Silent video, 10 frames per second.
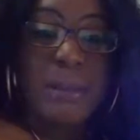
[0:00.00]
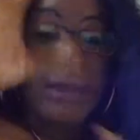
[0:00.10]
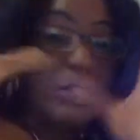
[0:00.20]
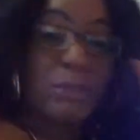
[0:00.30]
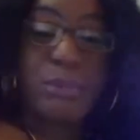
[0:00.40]

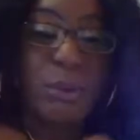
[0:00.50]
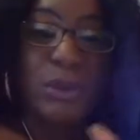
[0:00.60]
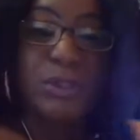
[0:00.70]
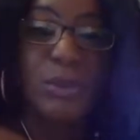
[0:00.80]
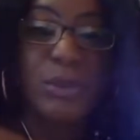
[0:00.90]
Pinch and pour
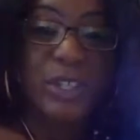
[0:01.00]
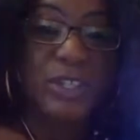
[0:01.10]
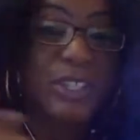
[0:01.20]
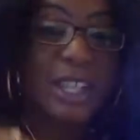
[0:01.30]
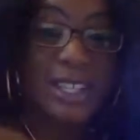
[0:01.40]
as you
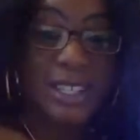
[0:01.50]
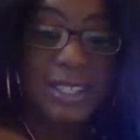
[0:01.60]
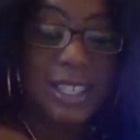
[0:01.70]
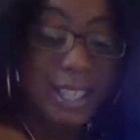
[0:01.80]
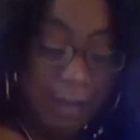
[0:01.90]
wish. That is
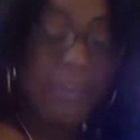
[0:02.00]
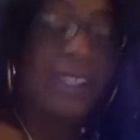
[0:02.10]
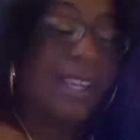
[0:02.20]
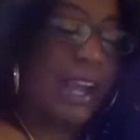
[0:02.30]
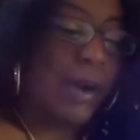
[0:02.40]

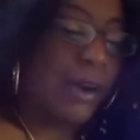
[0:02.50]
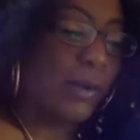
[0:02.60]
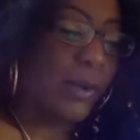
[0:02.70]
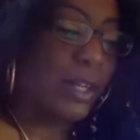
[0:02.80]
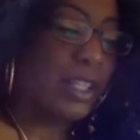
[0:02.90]
definitely how I
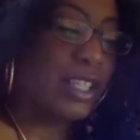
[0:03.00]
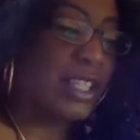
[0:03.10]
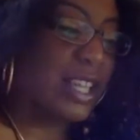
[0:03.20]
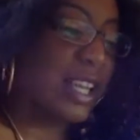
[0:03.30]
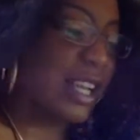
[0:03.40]
work this
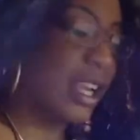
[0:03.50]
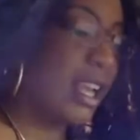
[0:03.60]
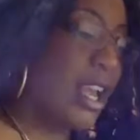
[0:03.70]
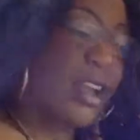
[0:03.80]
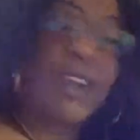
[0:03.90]
thing,
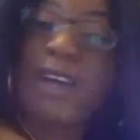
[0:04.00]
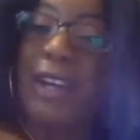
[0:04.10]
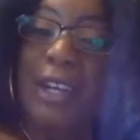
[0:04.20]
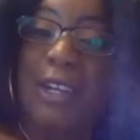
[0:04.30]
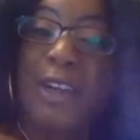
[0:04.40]

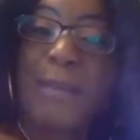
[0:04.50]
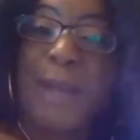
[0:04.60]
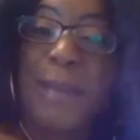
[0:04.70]
called my